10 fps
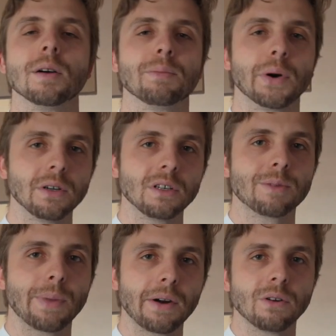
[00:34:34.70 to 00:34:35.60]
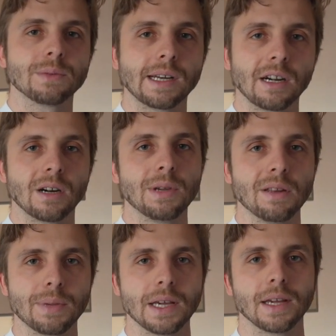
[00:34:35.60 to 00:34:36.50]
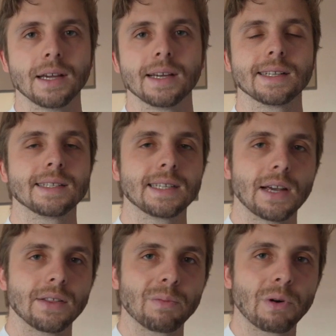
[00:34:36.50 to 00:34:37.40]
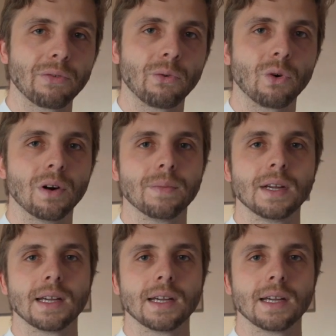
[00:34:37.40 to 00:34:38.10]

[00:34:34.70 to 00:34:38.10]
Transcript: Put your spare rooms on Airbnb and see how they perform